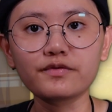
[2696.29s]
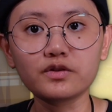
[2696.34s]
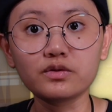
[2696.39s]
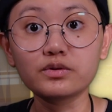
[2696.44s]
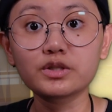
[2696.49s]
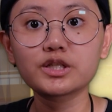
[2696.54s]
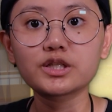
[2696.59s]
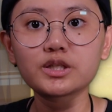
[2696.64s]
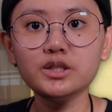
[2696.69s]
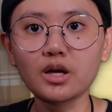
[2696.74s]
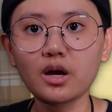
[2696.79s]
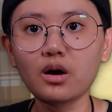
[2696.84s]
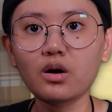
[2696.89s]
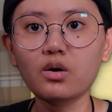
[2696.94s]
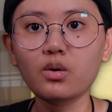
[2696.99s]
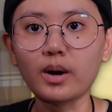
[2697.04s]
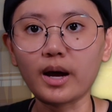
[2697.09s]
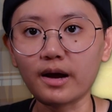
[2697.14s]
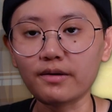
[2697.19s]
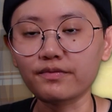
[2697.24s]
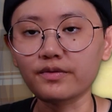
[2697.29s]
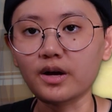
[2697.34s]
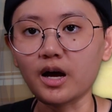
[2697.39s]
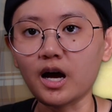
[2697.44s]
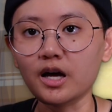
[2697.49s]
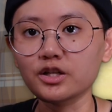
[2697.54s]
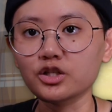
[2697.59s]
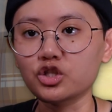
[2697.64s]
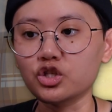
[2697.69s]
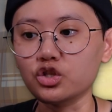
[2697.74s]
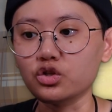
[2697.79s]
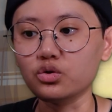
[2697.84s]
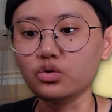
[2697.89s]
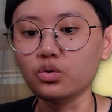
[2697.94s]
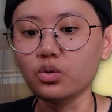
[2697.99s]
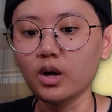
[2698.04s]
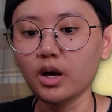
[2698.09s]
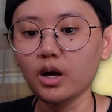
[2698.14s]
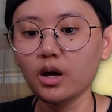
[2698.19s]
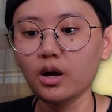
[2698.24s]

You still have got to...